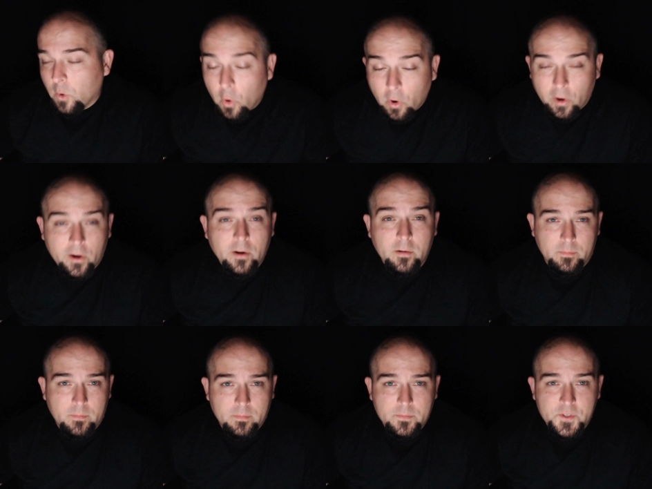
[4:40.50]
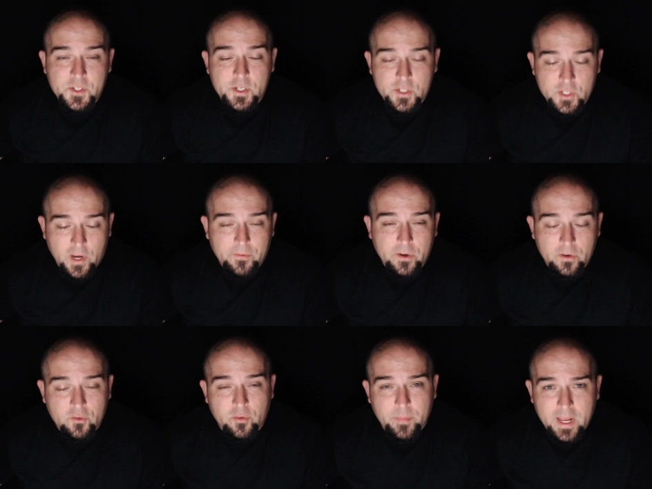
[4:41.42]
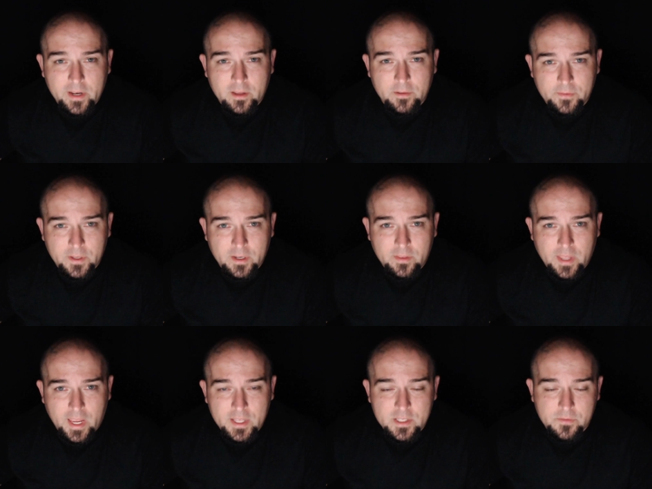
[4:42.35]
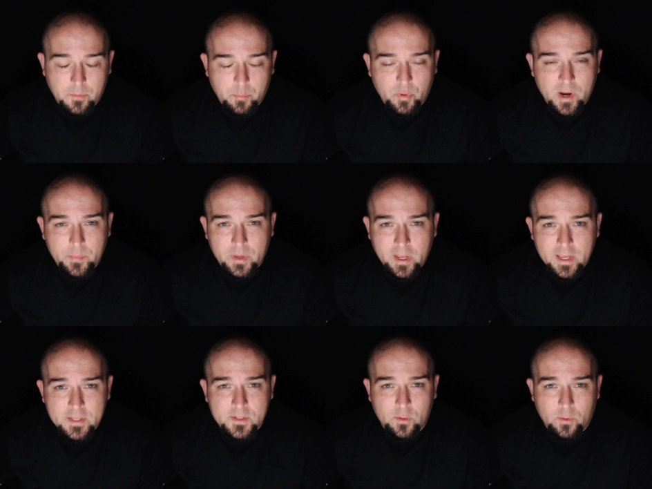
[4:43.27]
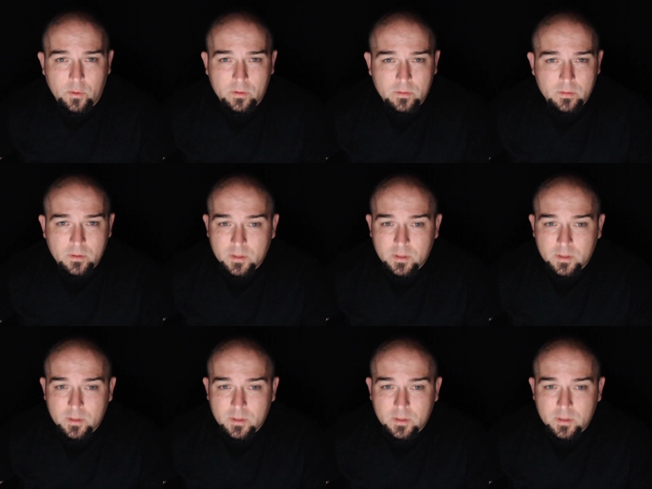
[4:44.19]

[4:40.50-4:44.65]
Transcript: Or she suffered a traumatic event at the hands of a preppy asshole.